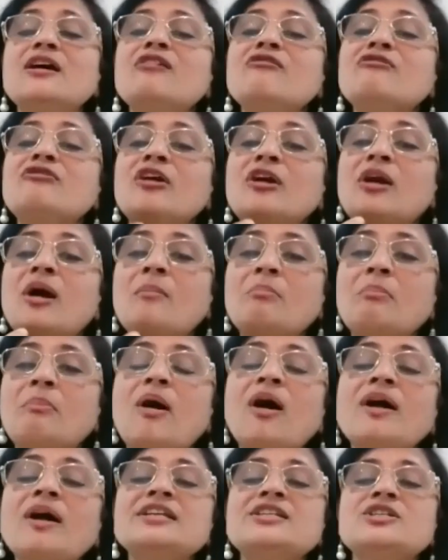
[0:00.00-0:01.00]
for our
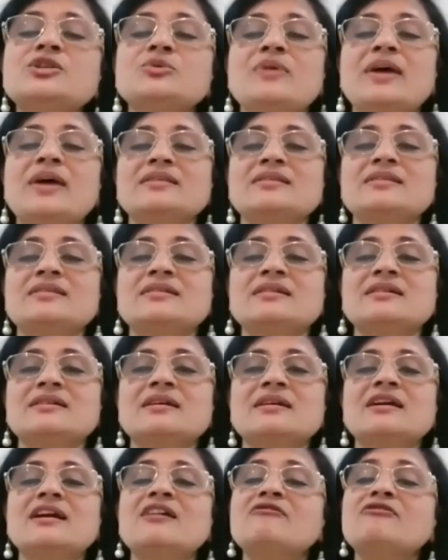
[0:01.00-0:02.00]
body to rest,
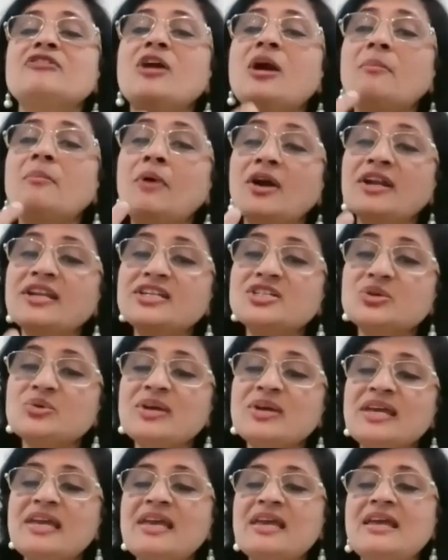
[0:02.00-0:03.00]
for our body to
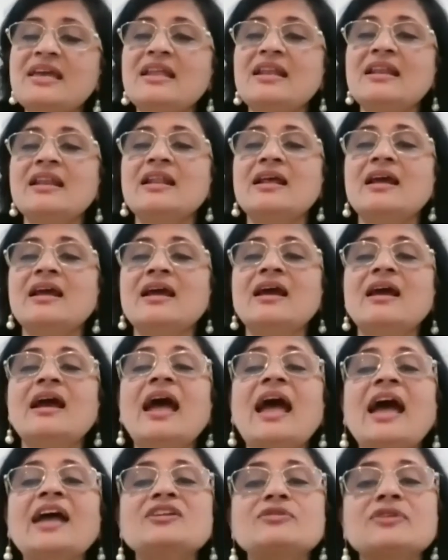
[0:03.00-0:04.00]
heal
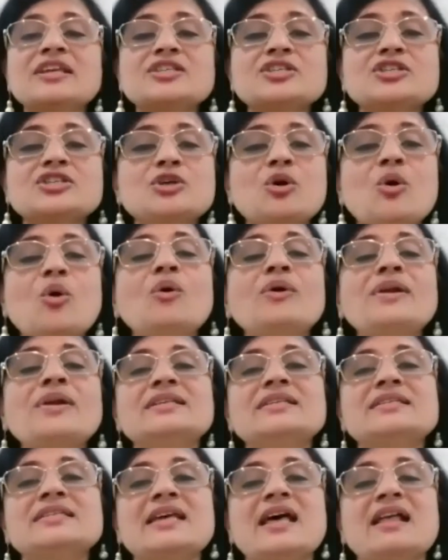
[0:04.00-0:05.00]
and restore
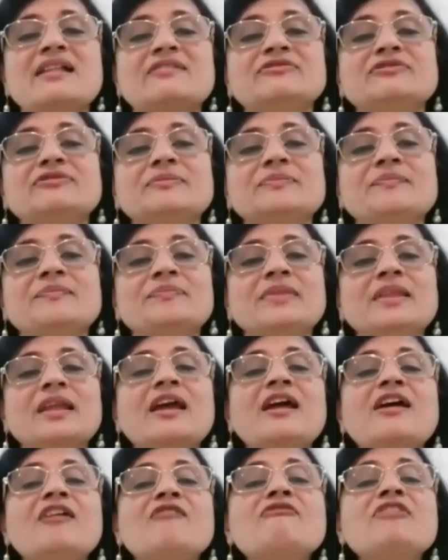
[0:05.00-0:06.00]
itself.
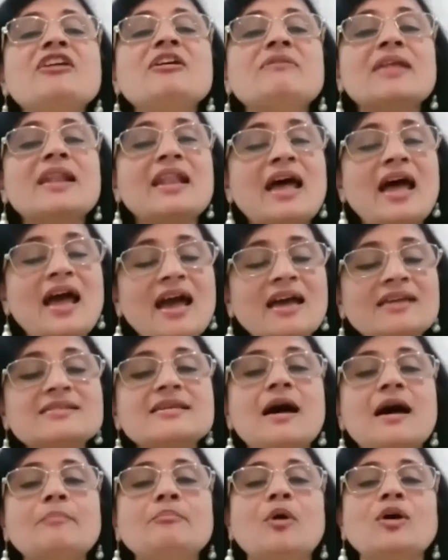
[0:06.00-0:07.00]
We relax
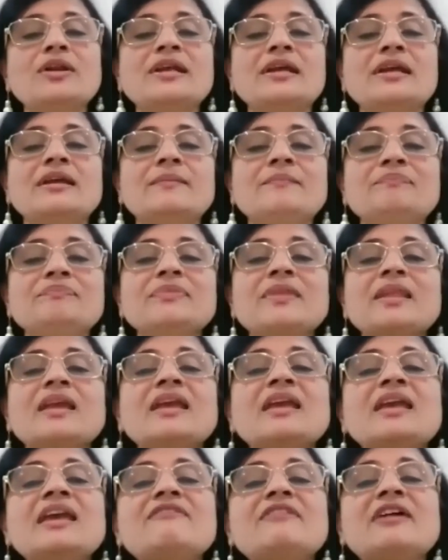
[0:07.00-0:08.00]
our body,
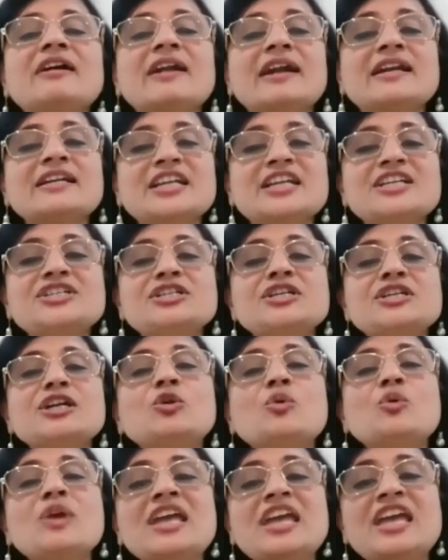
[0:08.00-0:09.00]
give our attention
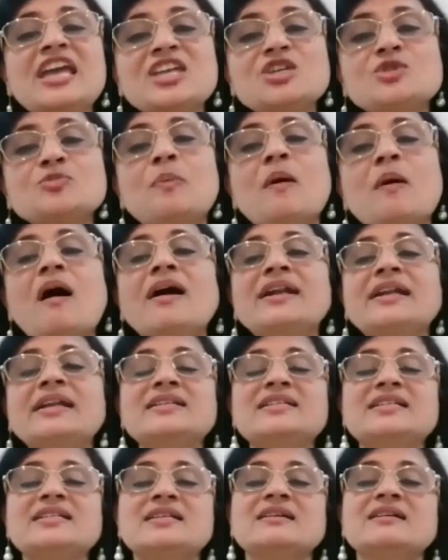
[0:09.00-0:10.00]
to each part
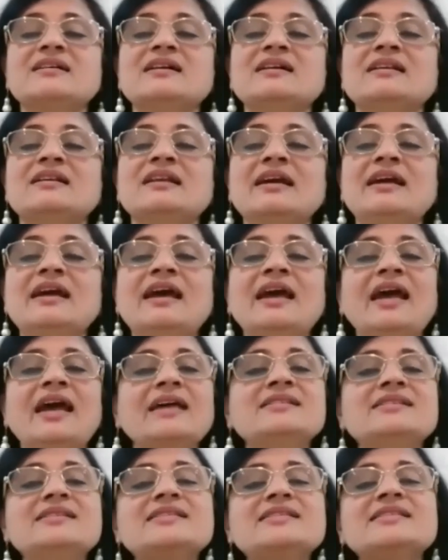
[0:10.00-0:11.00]
in turn,
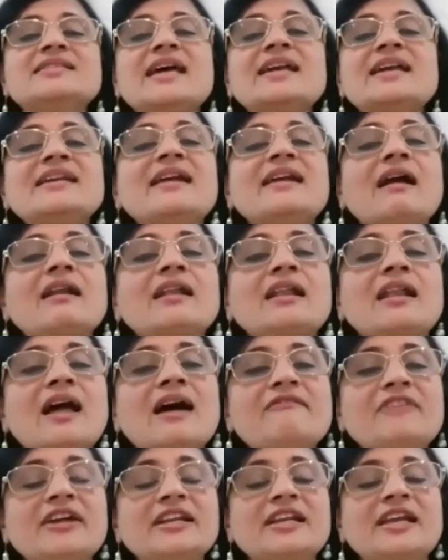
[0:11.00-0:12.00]
and send our
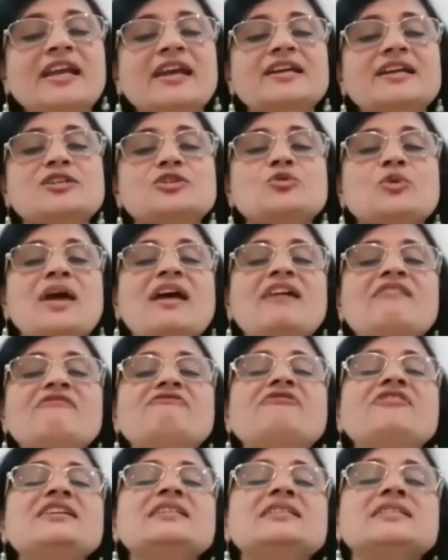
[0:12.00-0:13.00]
love and care to
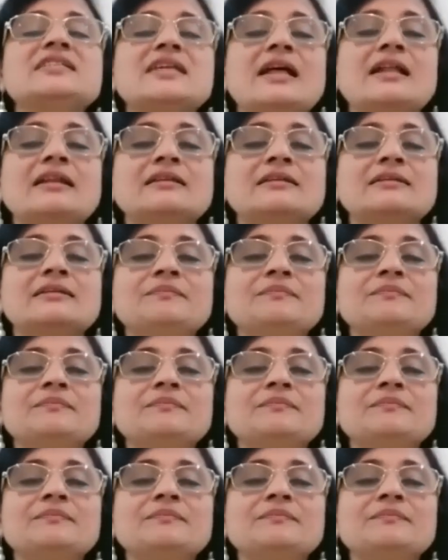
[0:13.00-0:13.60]
every cell.